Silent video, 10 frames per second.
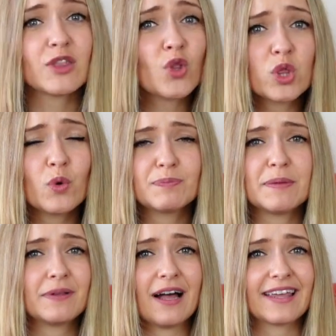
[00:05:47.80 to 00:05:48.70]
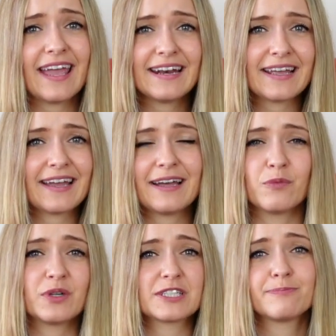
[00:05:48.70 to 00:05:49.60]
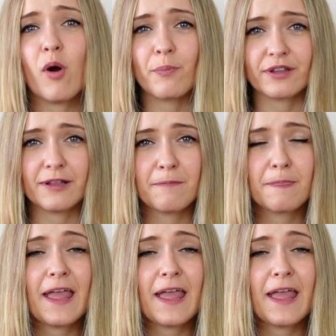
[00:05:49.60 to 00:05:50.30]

not what people are getting and what is popular.